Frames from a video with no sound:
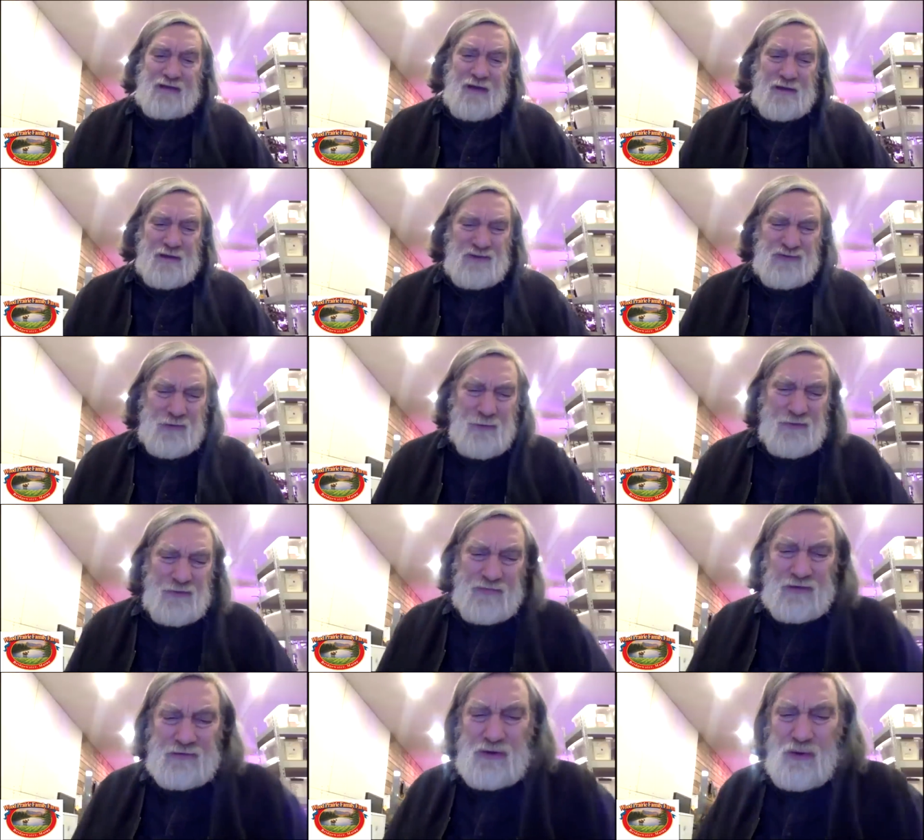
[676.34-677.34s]
In fact,
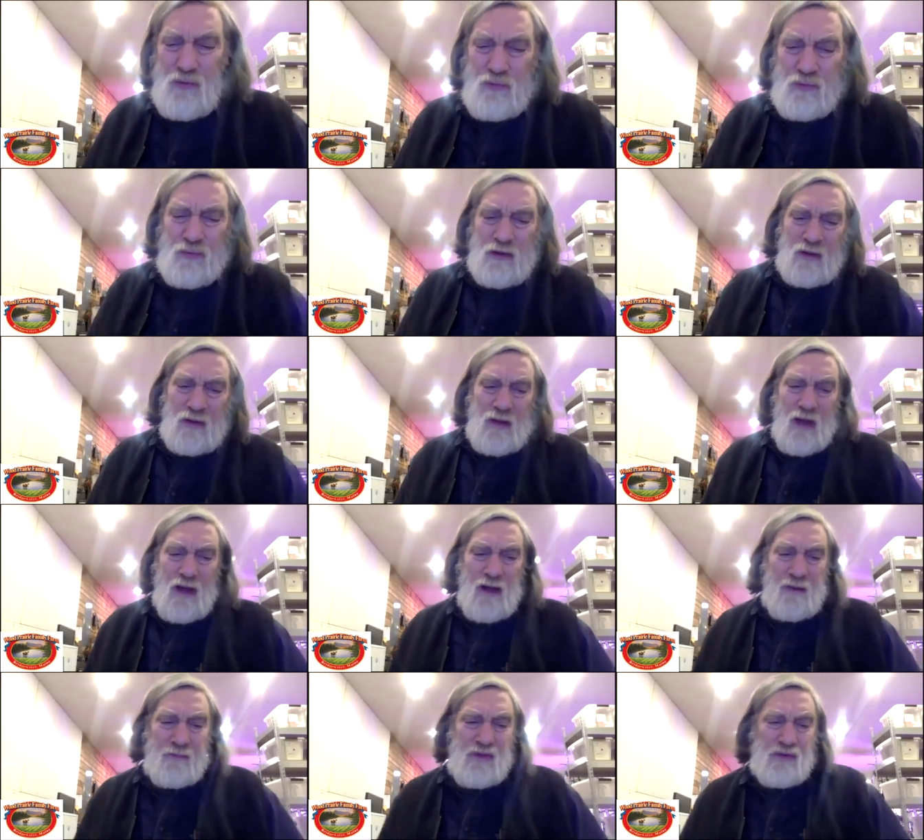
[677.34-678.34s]
uh, some of the
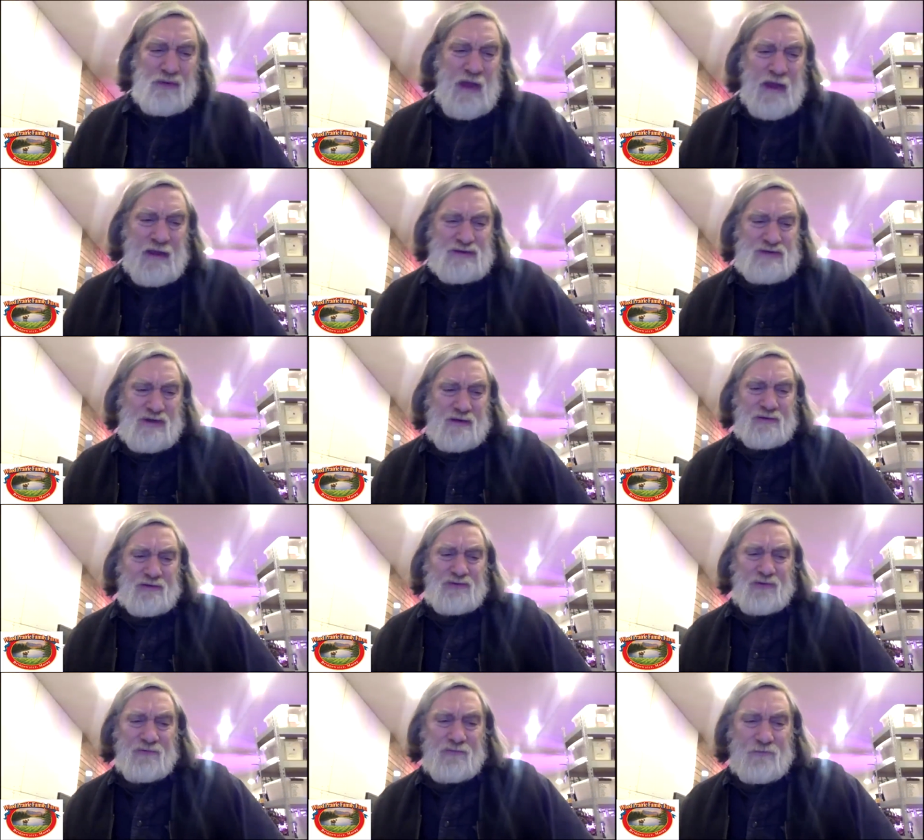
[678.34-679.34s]
new uh,
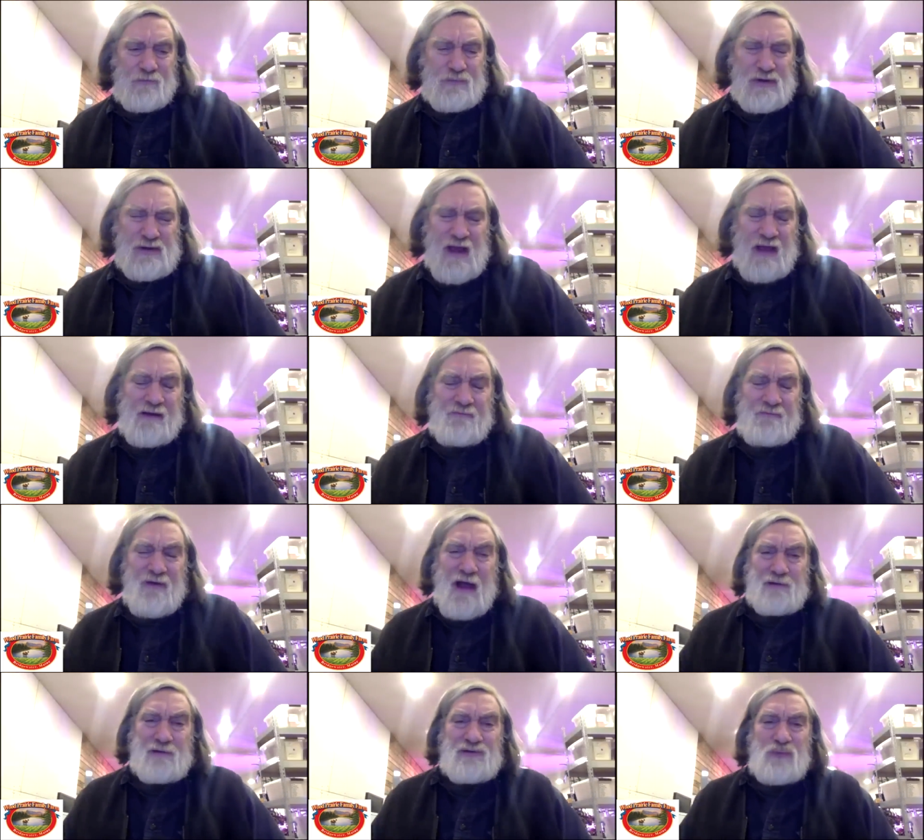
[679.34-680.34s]
mutations of
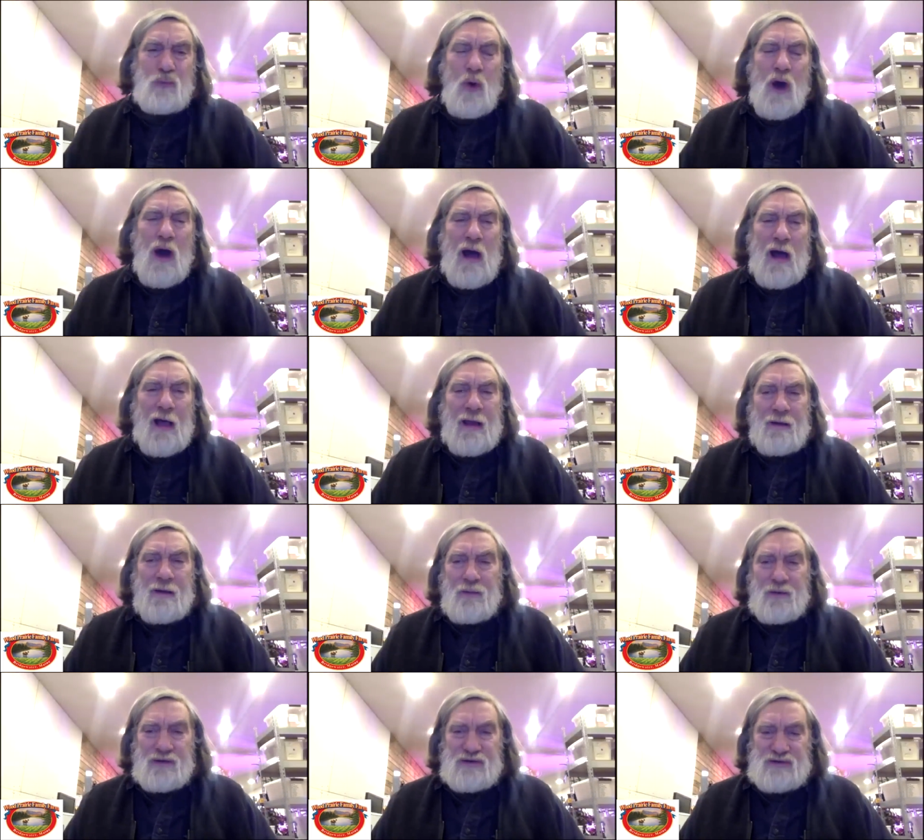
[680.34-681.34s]
potato virus
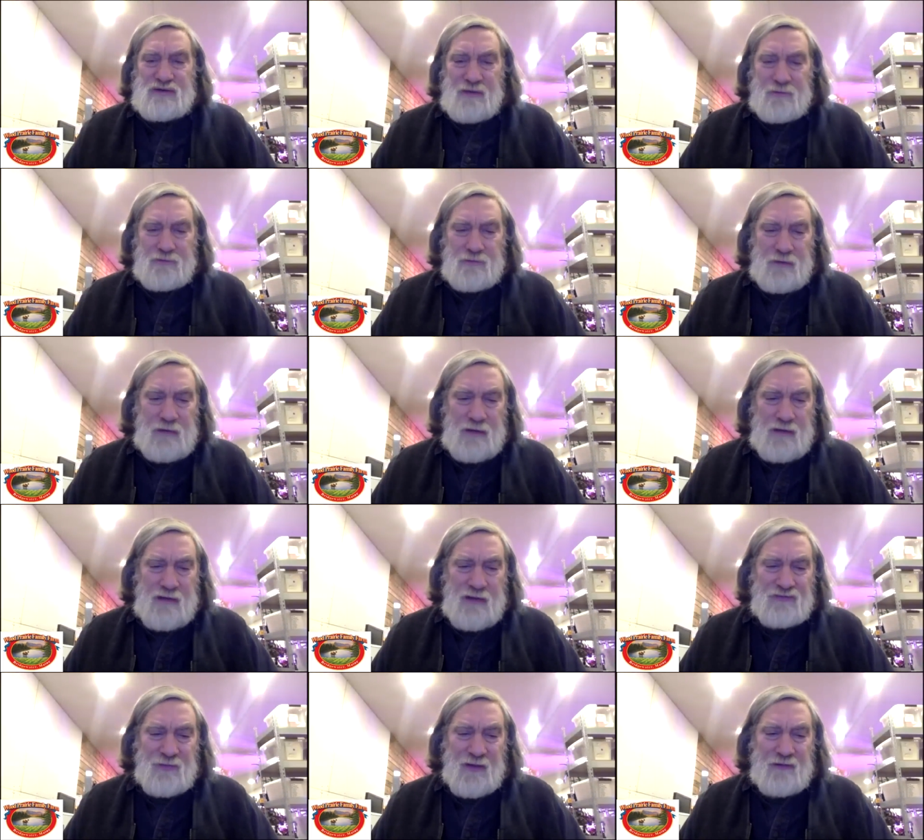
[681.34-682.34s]
Y, which
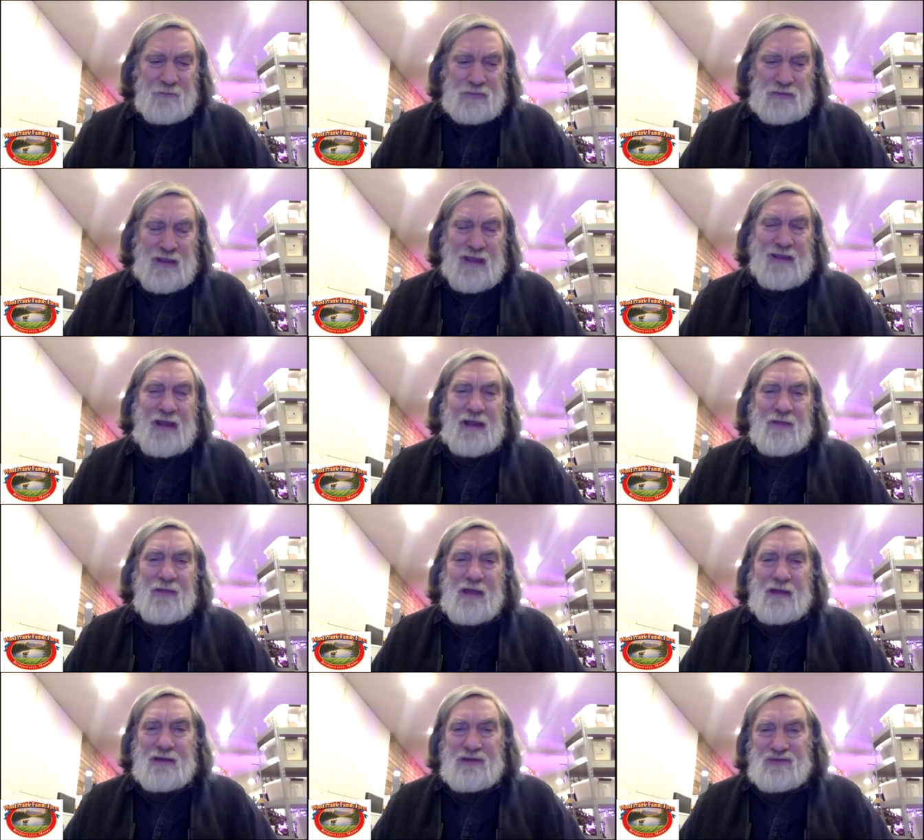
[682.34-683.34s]
has been
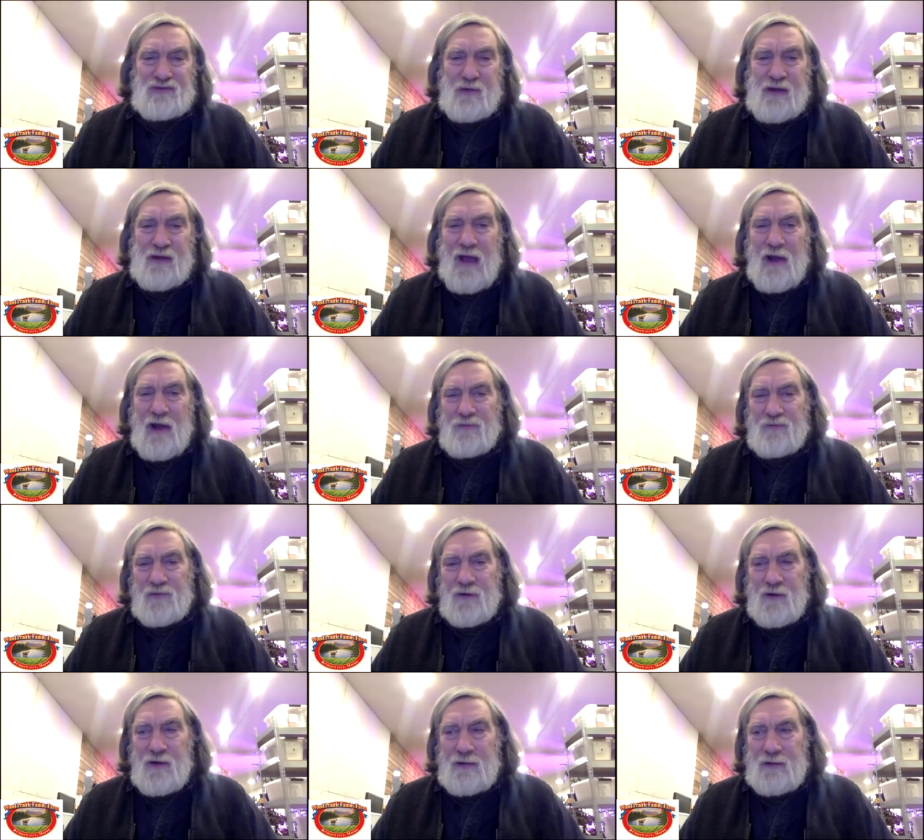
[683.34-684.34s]
plaguing the industry
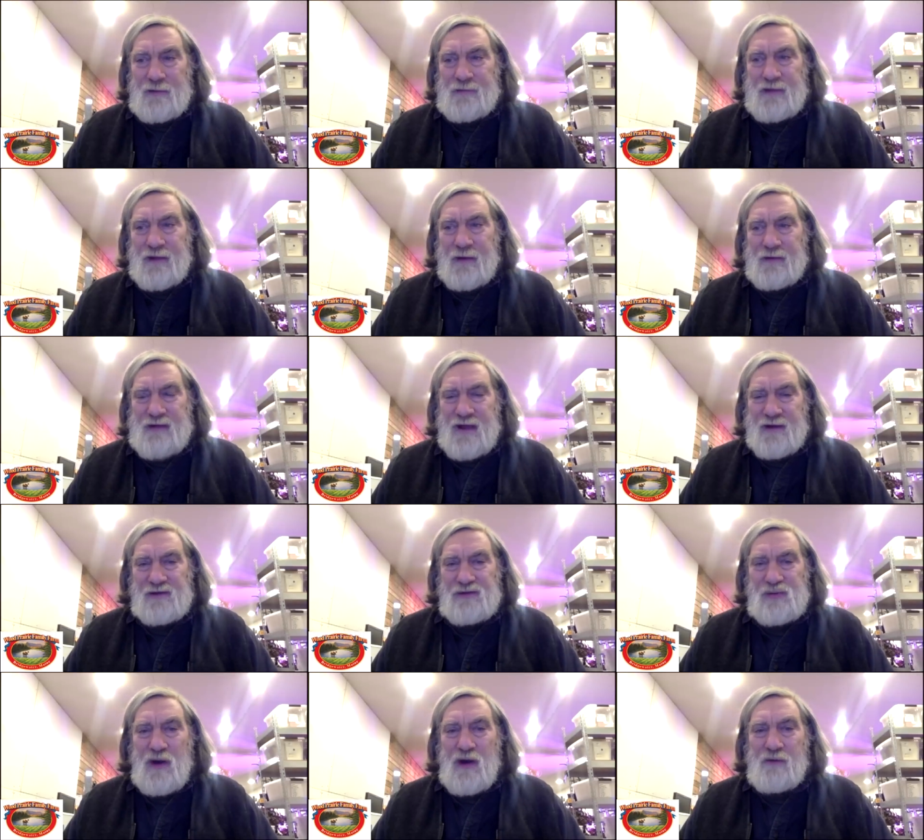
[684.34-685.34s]
now for you
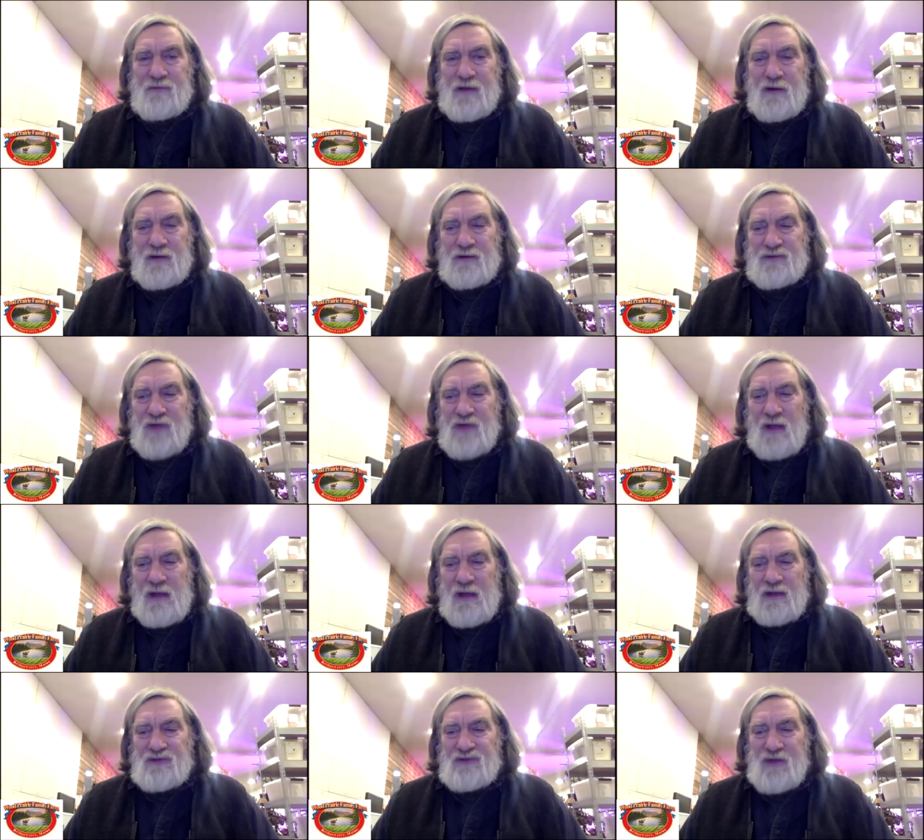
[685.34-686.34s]
know 10 or 12
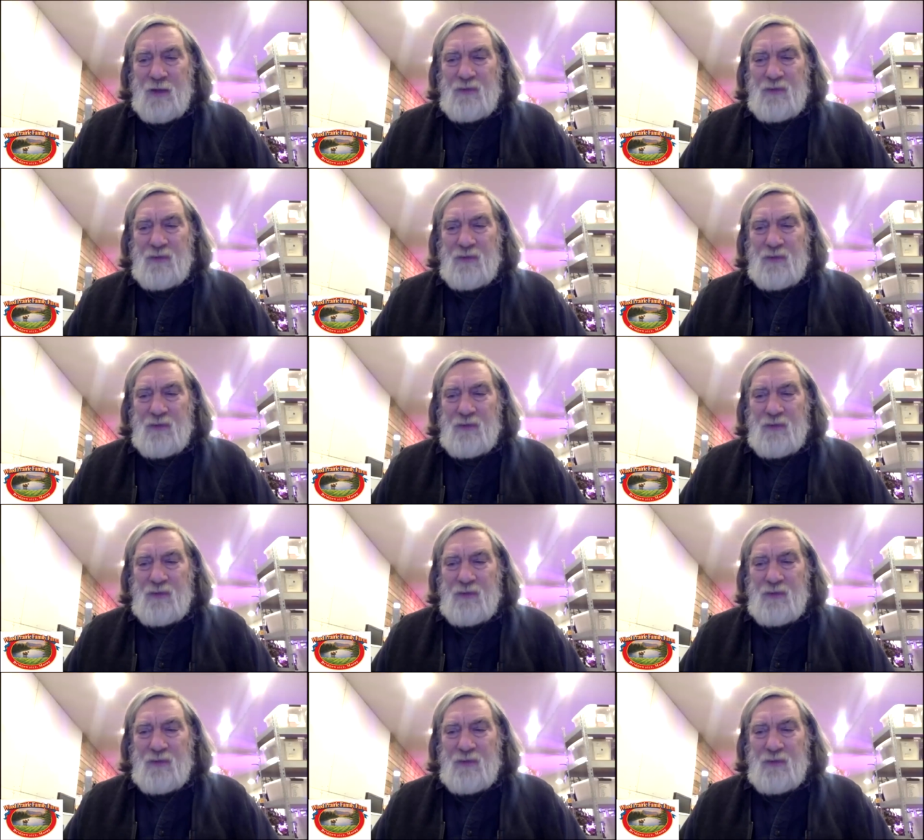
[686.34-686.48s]
years.